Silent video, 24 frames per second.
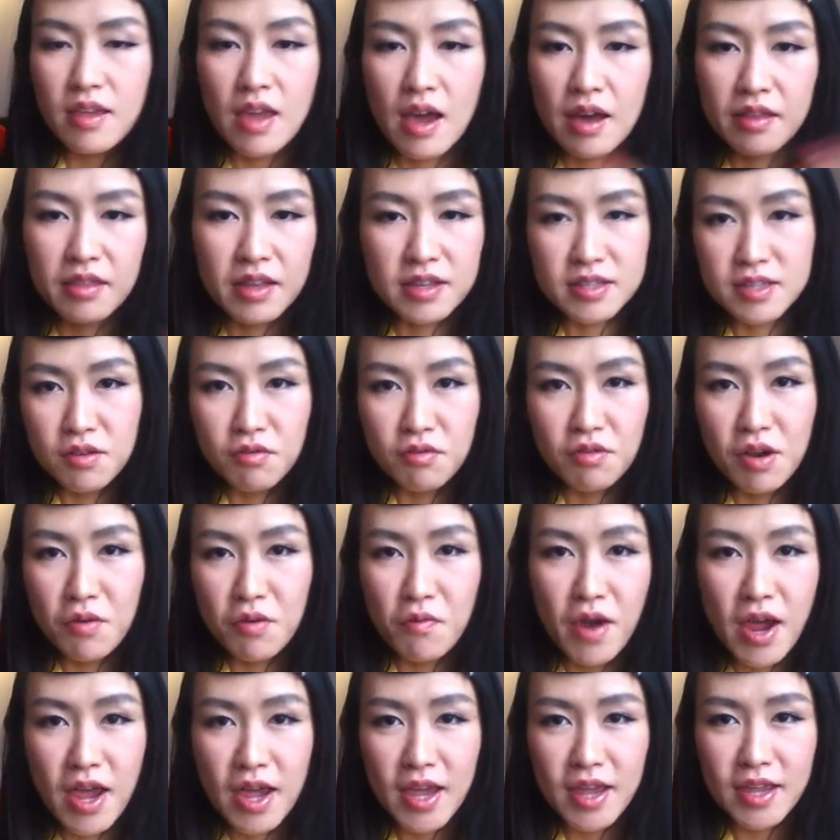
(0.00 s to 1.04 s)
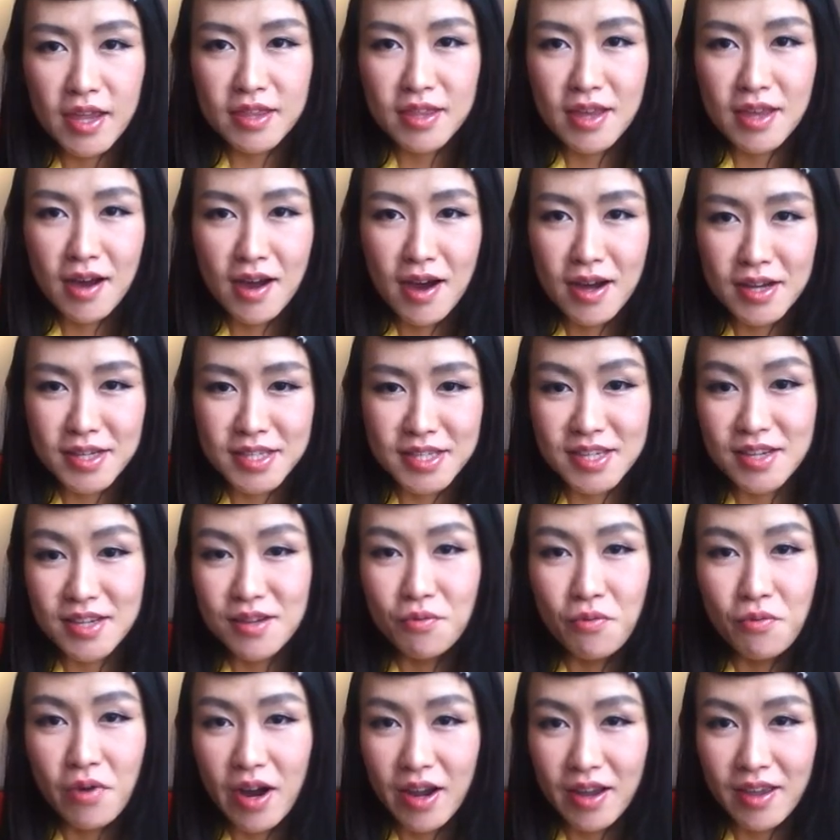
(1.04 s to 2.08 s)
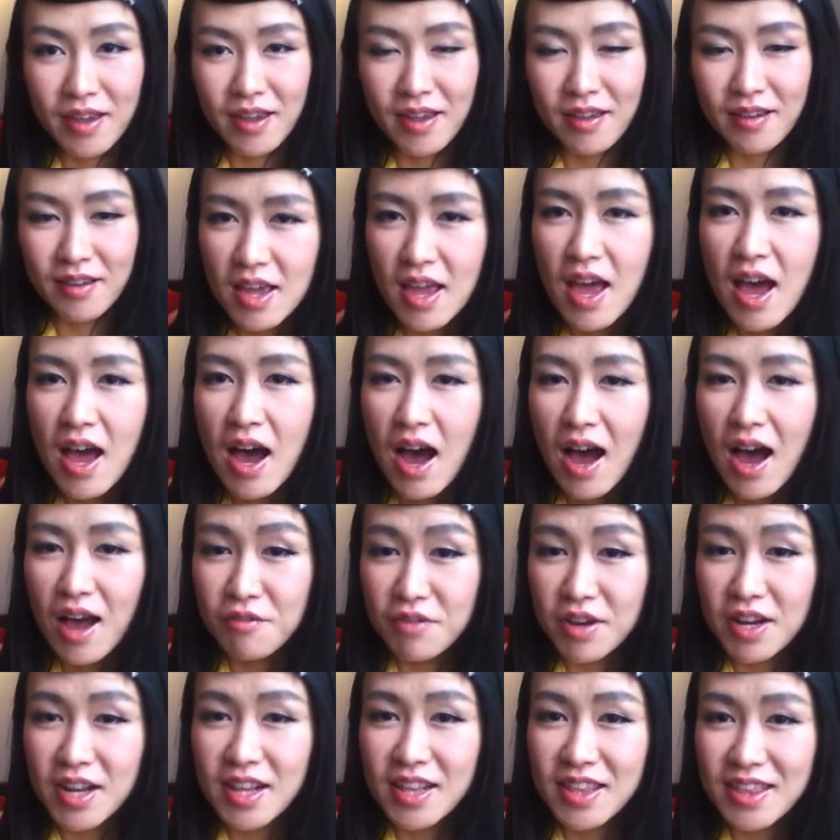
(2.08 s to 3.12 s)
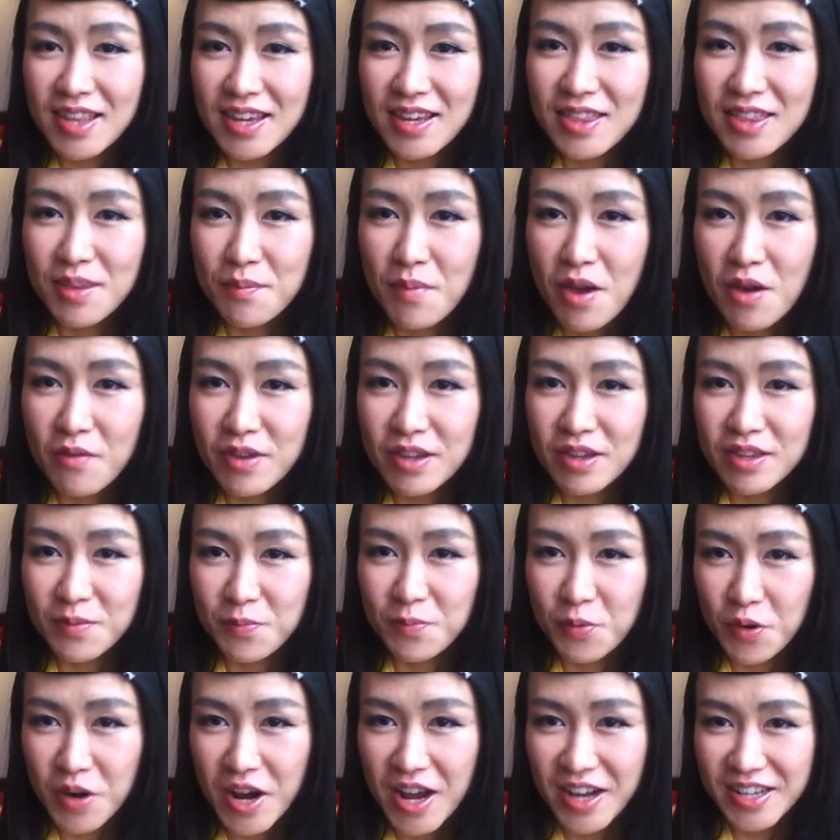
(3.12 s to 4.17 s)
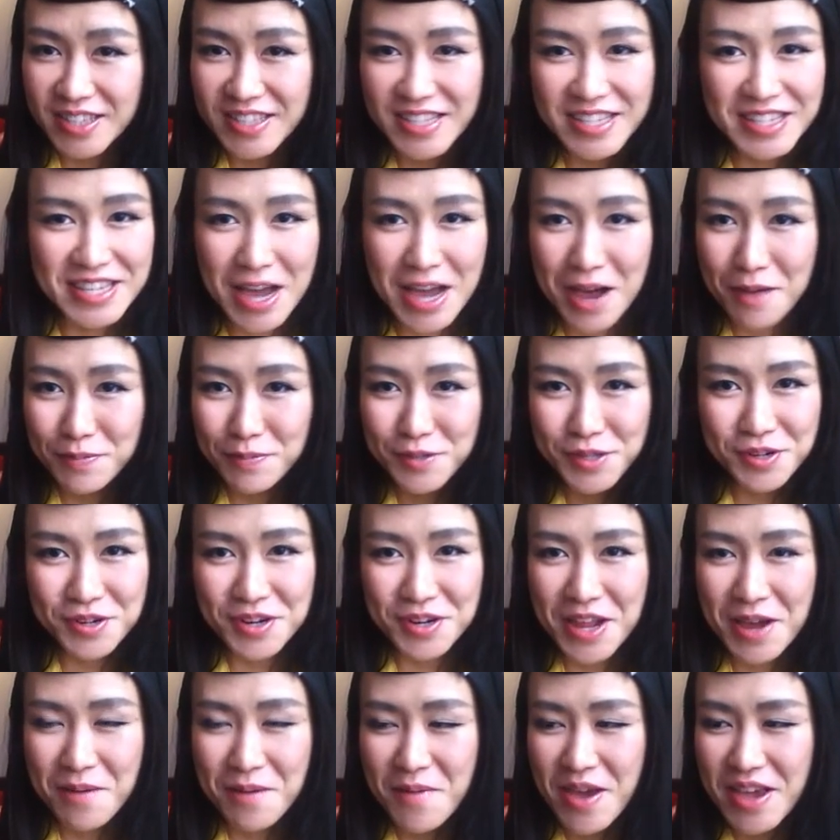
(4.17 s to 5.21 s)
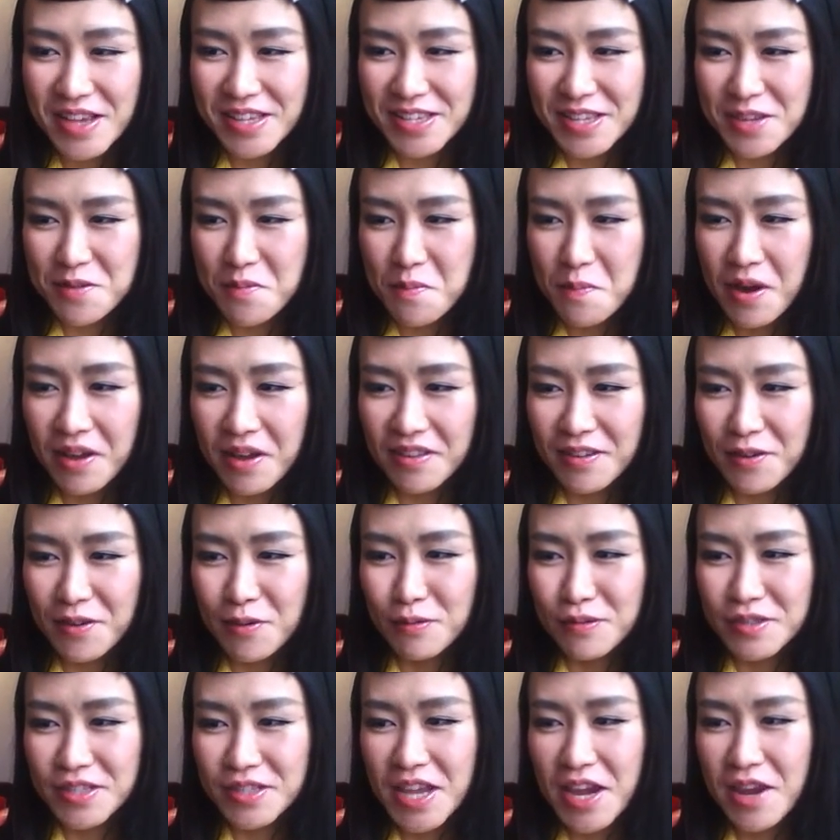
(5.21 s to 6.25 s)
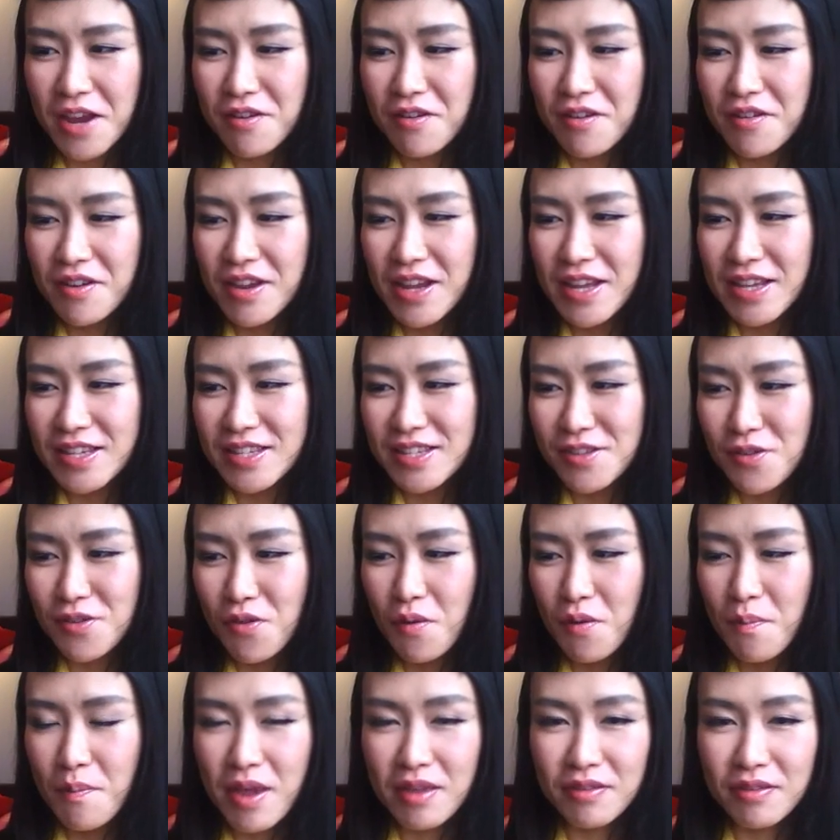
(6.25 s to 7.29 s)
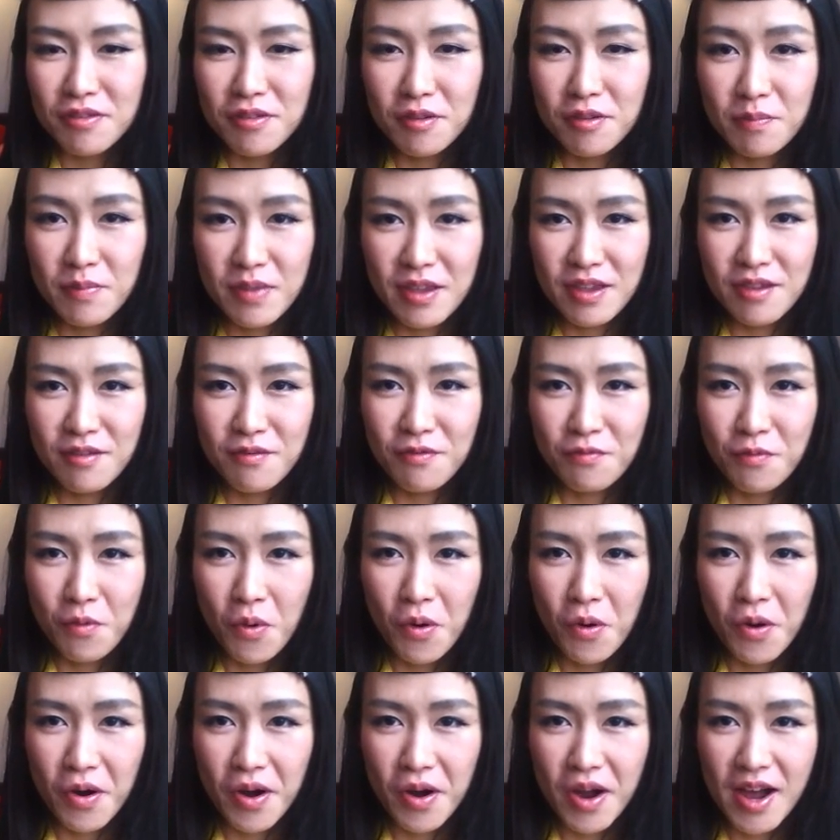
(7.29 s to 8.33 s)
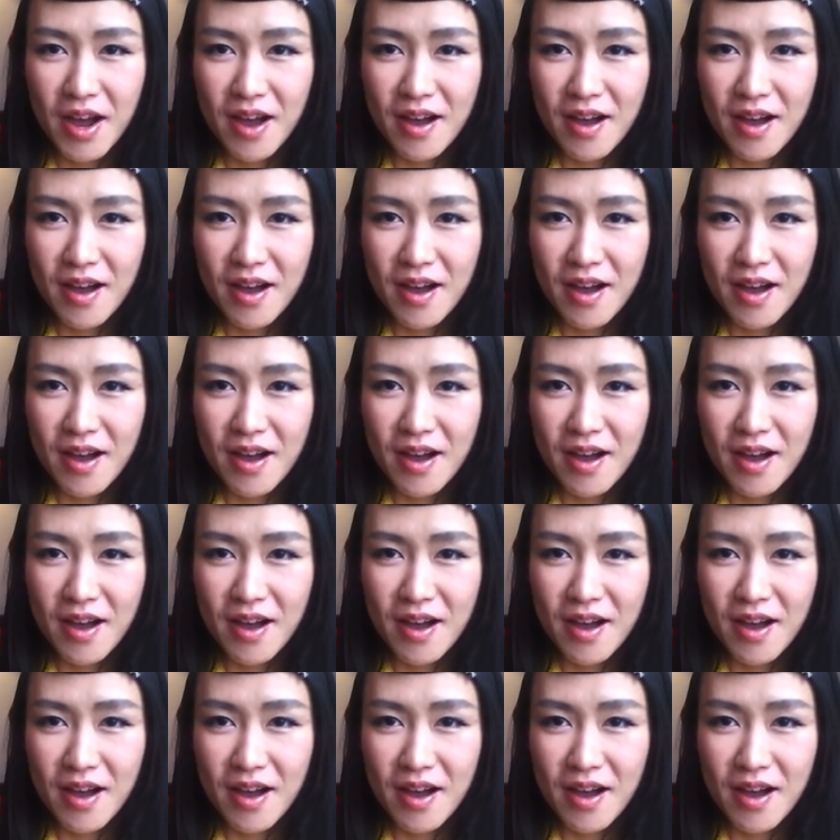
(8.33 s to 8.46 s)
Yeah, that's the only way that I see working. I really think the Melvita product is absolutely amazing, but the container is not meant to be for